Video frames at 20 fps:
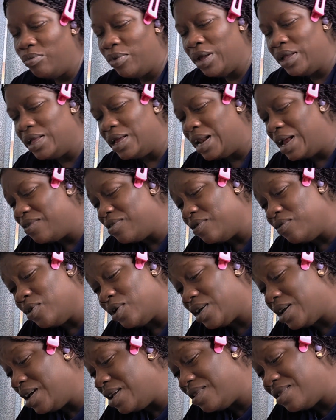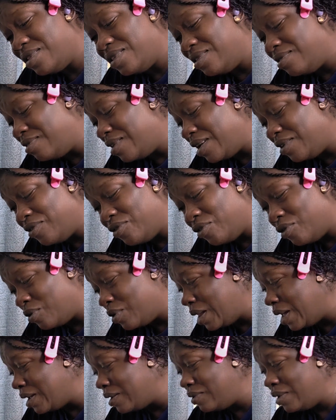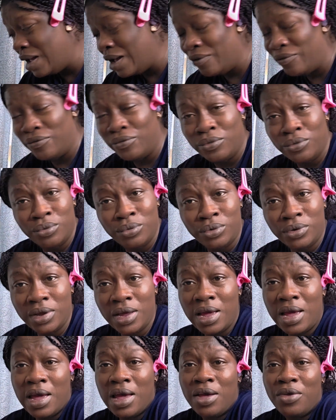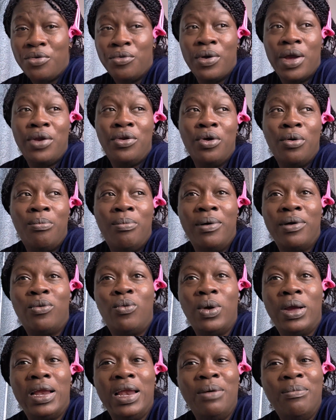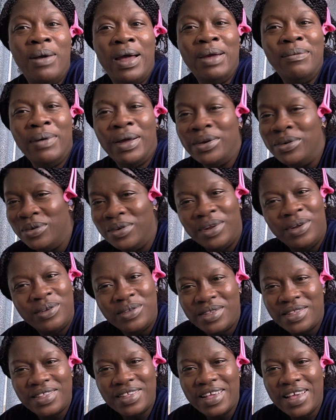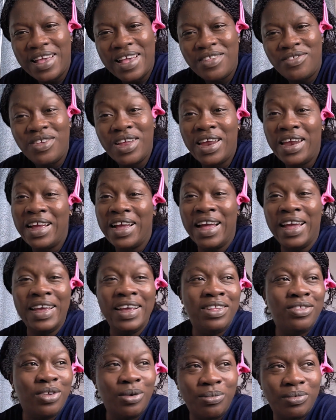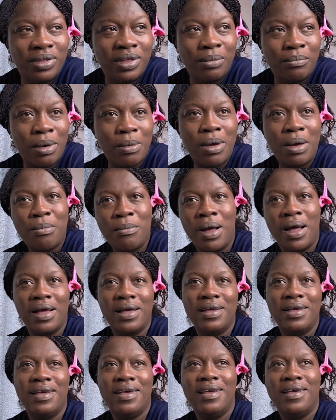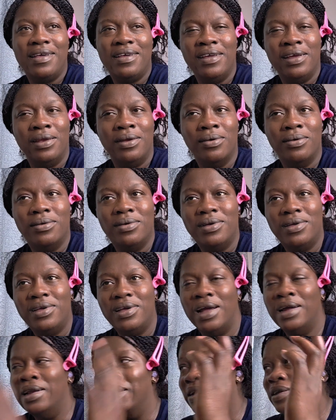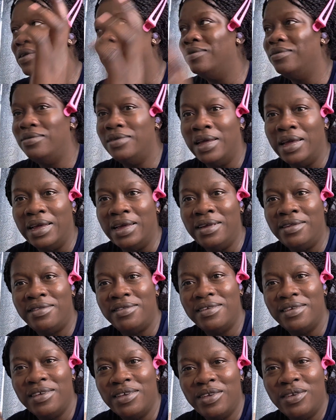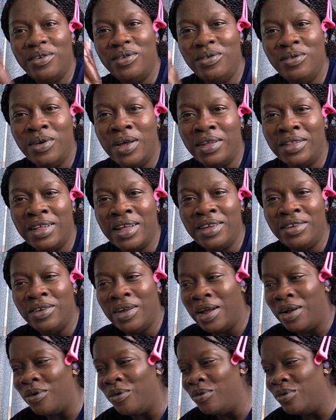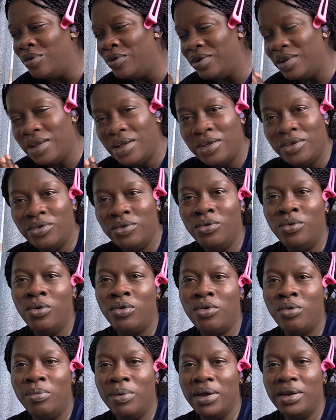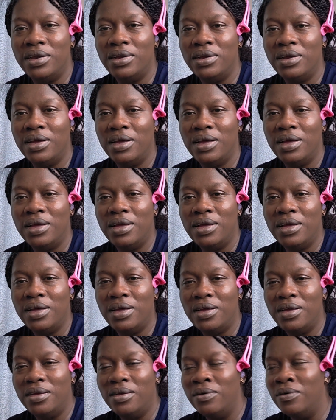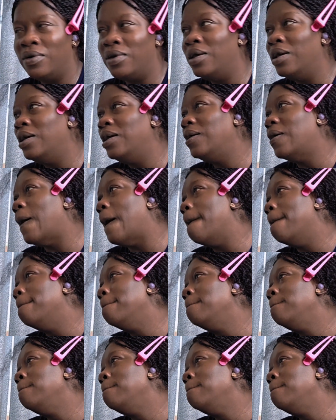be in the lives of your kids in general, like their food. You end up quickly buying McDonald's so that they can eat something, and they eat. You are good, you go to bed. Okay.